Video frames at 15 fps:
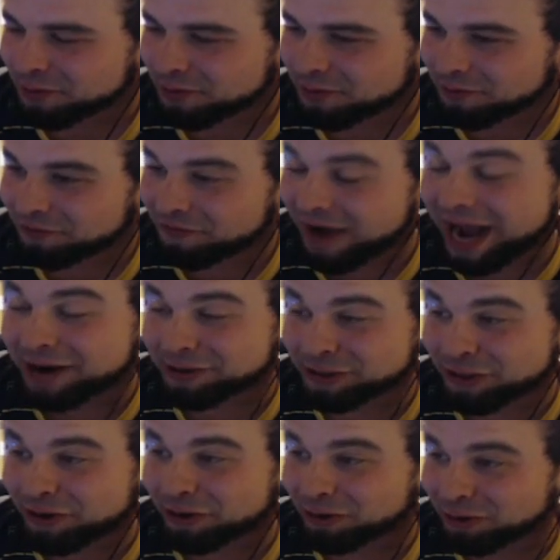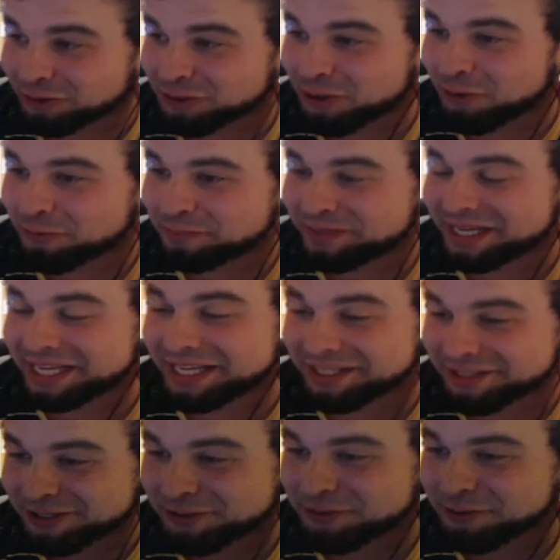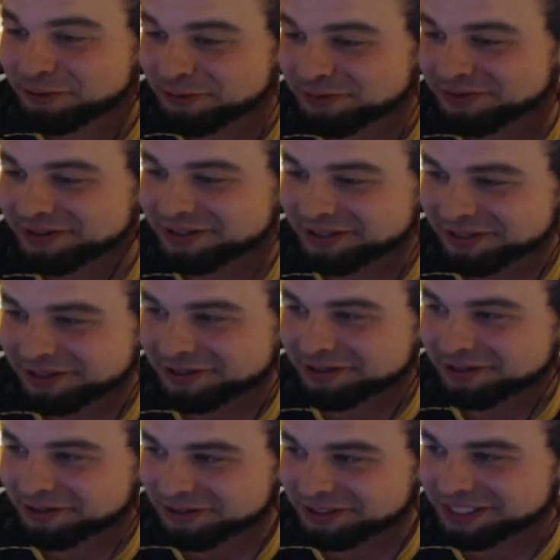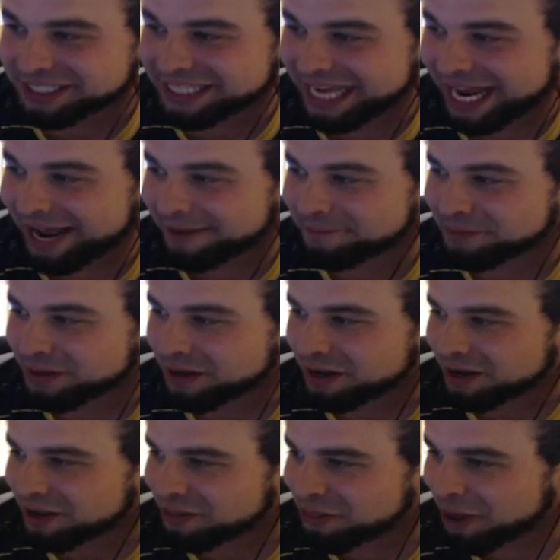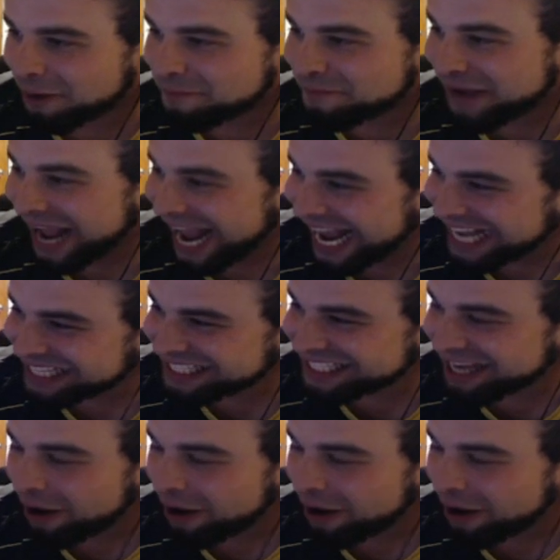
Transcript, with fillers: Firestarter looks OP too. Damn. The pace...